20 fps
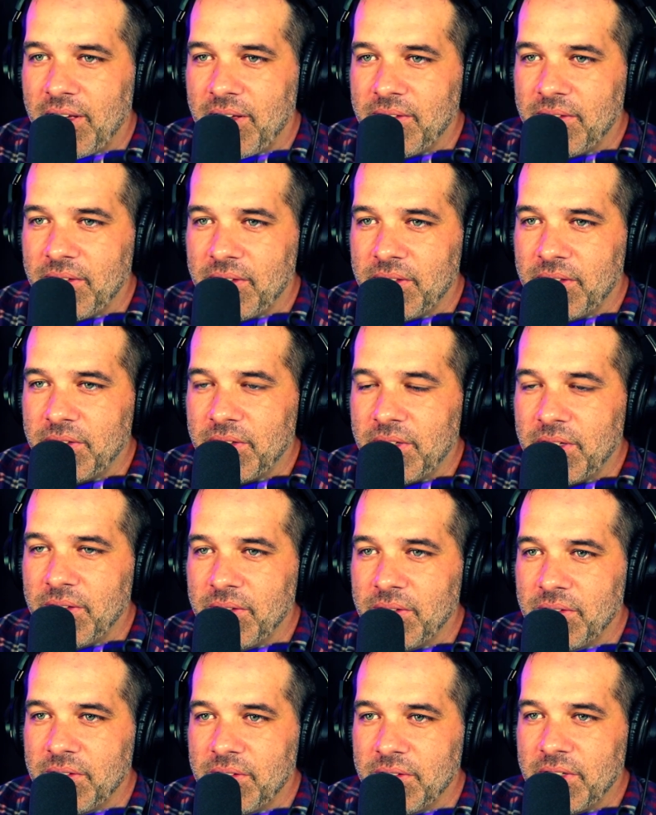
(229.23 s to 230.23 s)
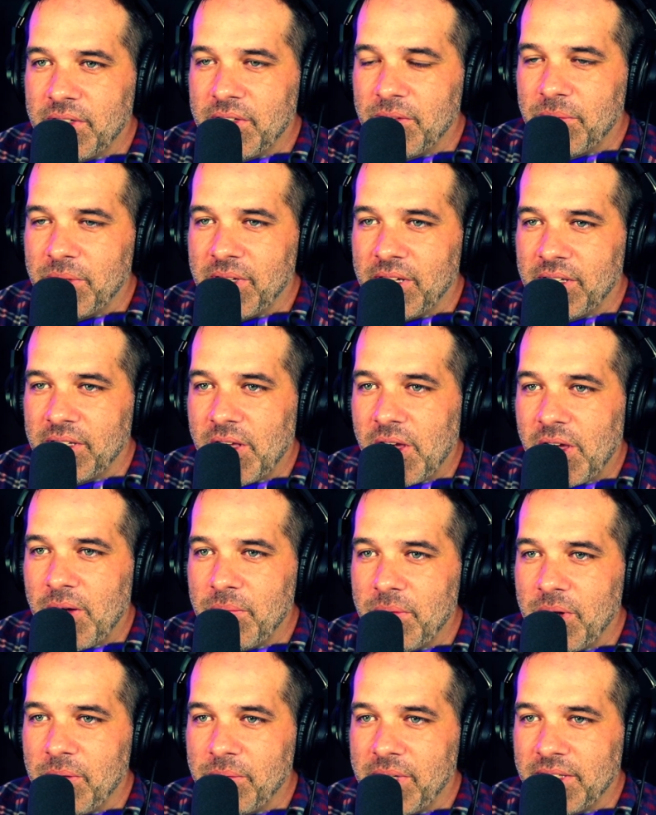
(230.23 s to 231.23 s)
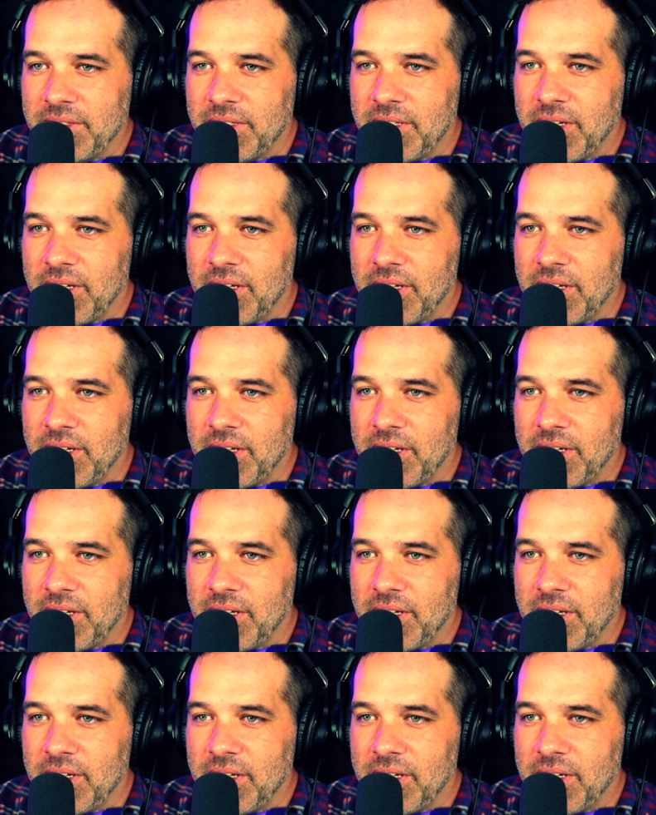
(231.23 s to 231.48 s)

I think they'll either be like nope, that's not